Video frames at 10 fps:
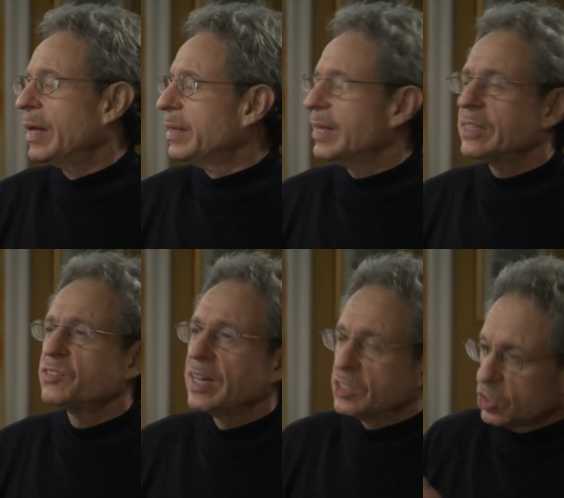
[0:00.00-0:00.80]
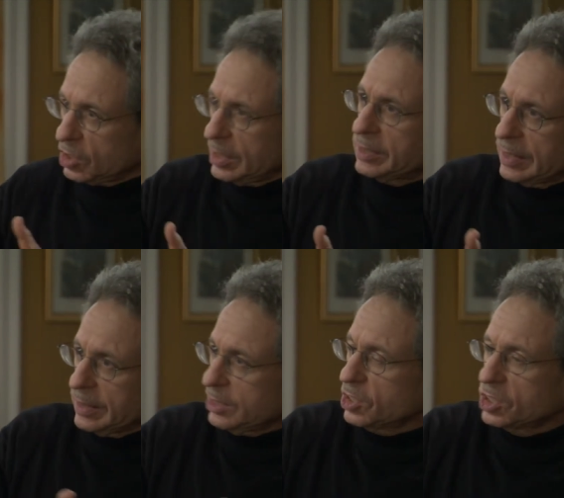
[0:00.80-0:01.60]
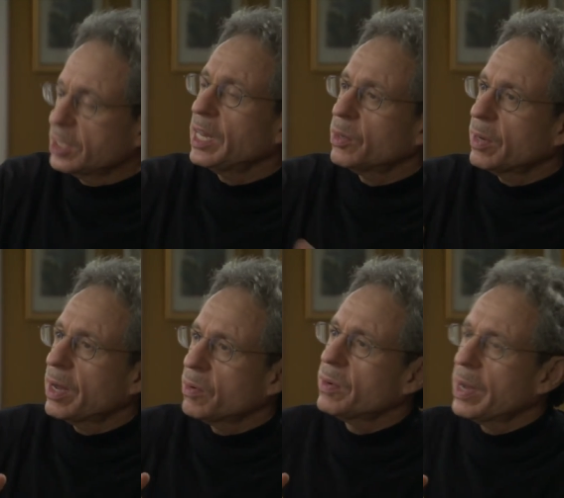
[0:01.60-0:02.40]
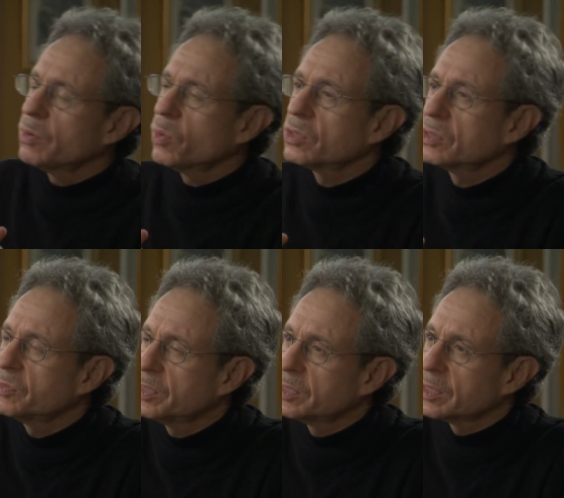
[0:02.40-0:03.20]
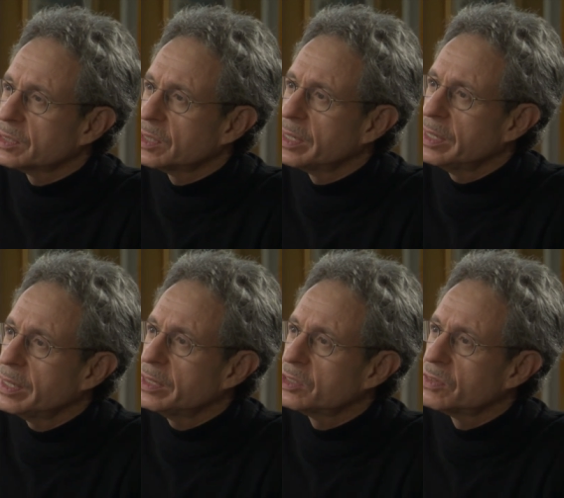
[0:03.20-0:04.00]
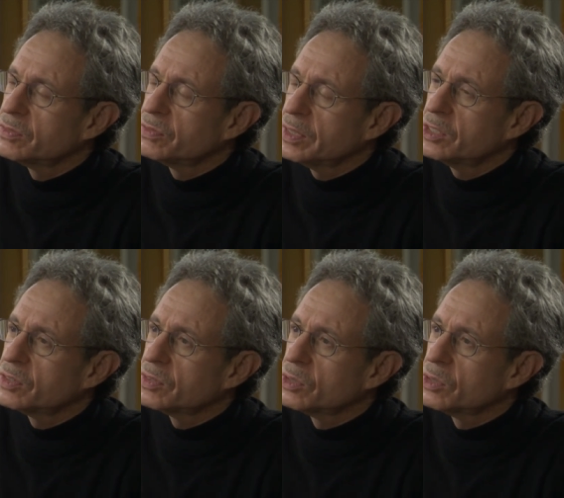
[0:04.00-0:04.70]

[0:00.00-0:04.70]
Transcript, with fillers: That's fascinating. So let's just see how, how, how it works in physics. Uh, each of each of those